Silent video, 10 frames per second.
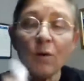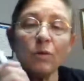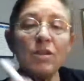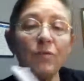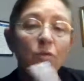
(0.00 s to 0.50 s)

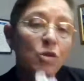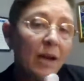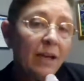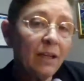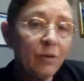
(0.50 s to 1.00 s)
which if you're
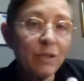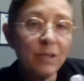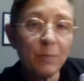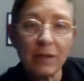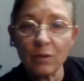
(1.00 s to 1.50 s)
trying a new
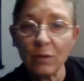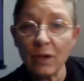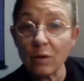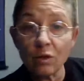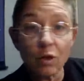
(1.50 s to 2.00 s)

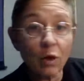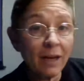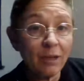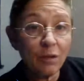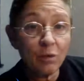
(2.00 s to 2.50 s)
dispensary or
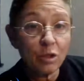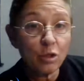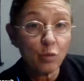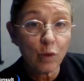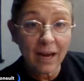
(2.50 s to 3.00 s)
trying a new
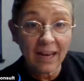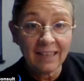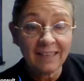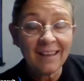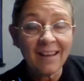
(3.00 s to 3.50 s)

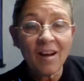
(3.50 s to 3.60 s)
strain,